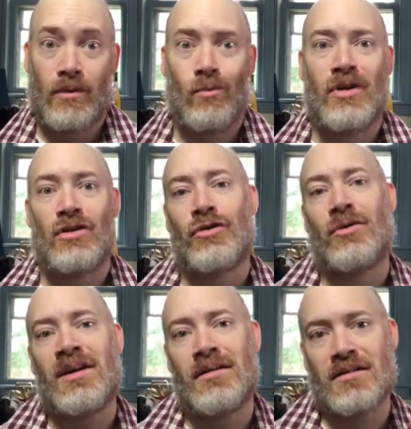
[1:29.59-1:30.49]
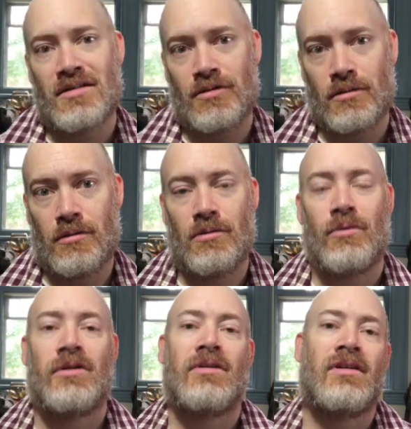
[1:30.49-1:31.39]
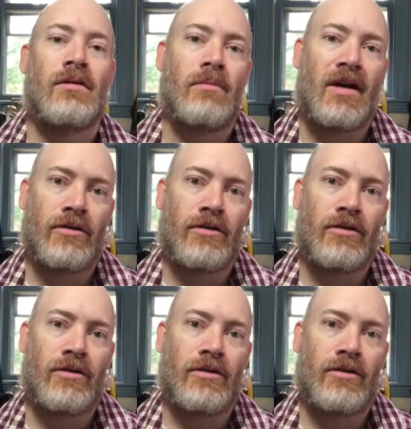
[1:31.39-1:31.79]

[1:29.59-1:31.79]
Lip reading: when you're creating the sigil, when you're thinking about